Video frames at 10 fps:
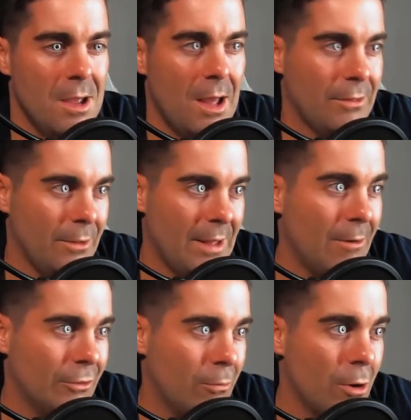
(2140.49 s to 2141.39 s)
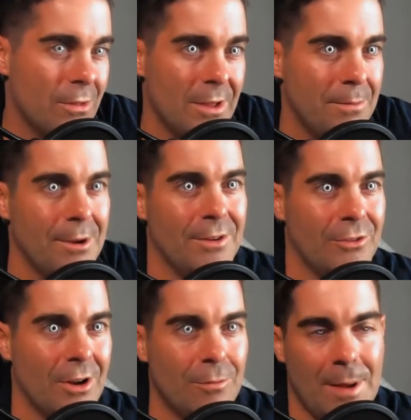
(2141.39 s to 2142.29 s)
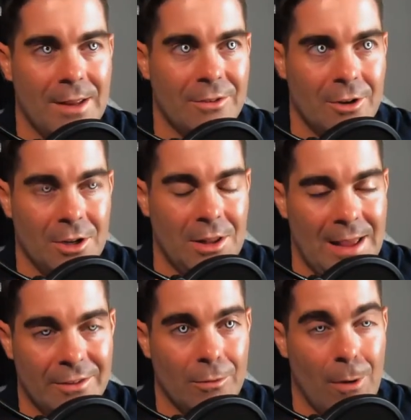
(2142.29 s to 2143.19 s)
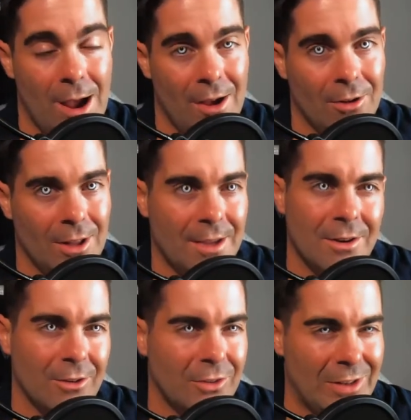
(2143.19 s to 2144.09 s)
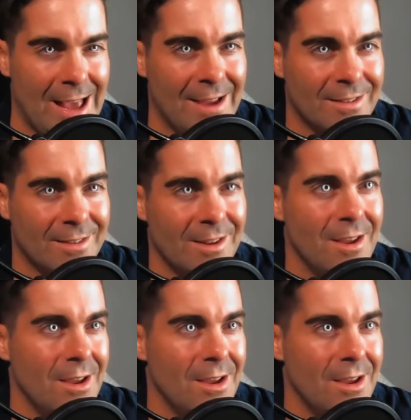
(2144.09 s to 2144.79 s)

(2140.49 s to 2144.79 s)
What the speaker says: I thought that was worth it because dress pants are going to last a while, like, slacks.